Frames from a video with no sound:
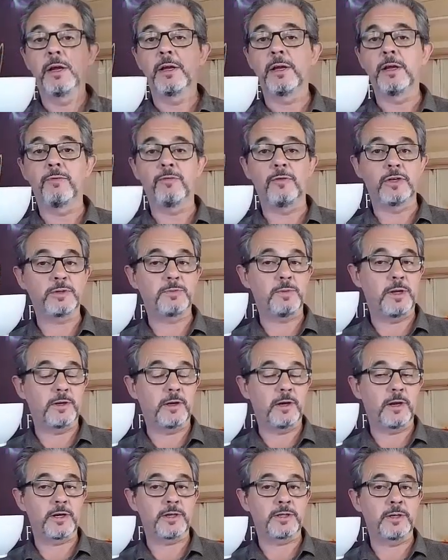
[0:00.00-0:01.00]
If you spend
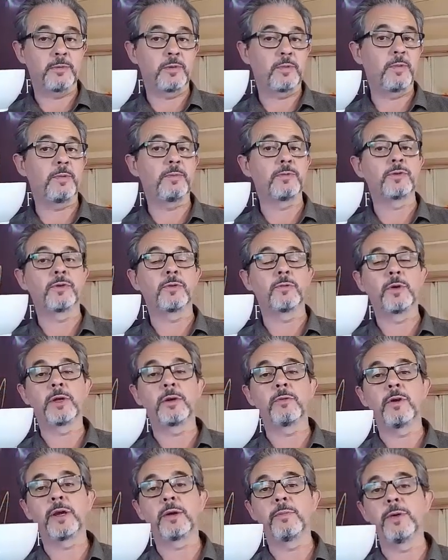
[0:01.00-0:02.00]
a lot of time with people during the week,
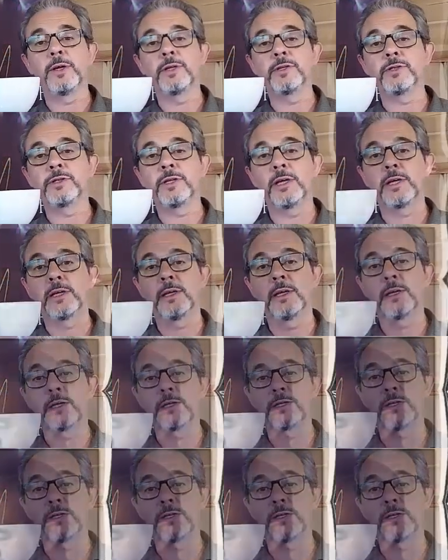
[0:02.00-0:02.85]
I recommend you take a little